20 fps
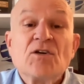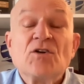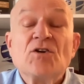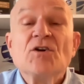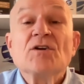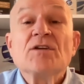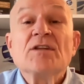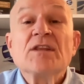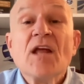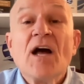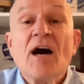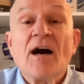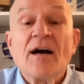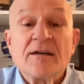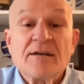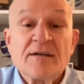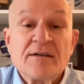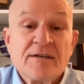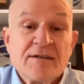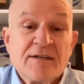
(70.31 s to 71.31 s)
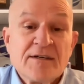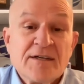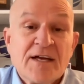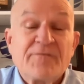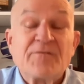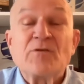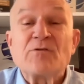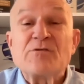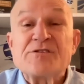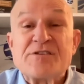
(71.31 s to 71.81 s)
Good luck
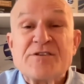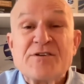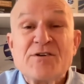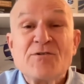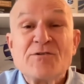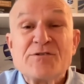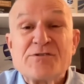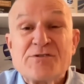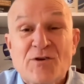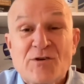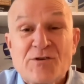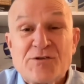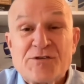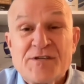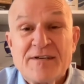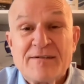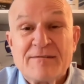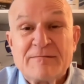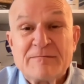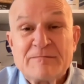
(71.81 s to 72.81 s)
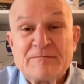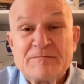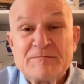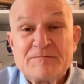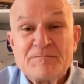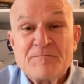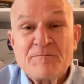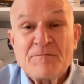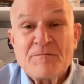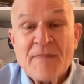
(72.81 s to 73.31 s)
if you're still searching.
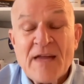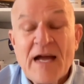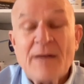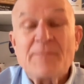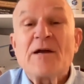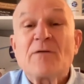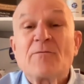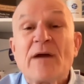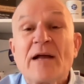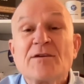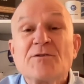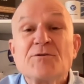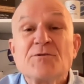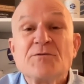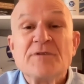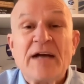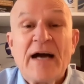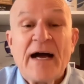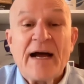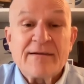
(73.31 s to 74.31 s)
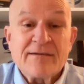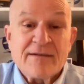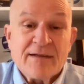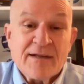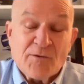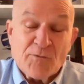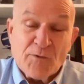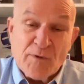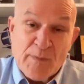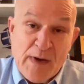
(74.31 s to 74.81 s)
I'm that gratitude guy.
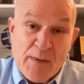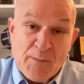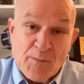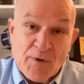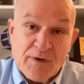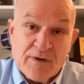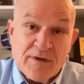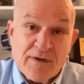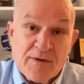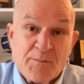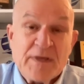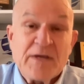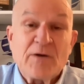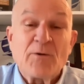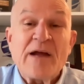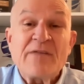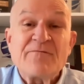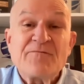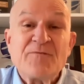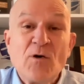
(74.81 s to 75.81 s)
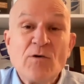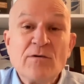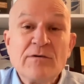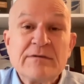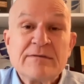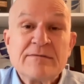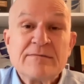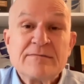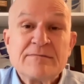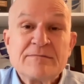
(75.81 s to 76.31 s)
Remember, be grateful